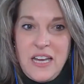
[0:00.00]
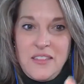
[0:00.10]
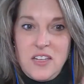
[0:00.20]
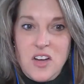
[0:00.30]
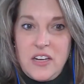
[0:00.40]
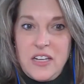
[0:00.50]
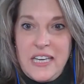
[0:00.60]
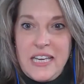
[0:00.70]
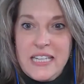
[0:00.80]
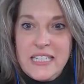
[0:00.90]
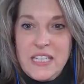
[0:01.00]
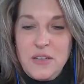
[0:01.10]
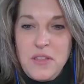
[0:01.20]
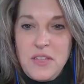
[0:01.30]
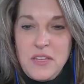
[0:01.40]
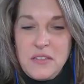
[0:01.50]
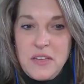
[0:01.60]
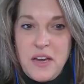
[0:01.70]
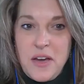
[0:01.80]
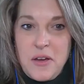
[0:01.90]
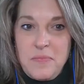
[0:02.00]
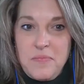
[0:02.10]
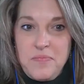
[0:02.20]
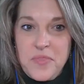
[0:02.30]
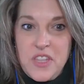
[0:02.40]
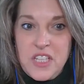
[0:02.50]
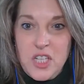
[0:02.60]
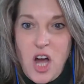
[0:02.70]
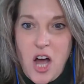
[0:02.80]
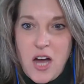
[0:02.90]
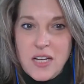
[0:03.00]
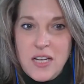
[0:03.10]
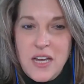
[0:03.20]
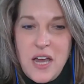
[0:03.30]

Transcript: They got it into the dock,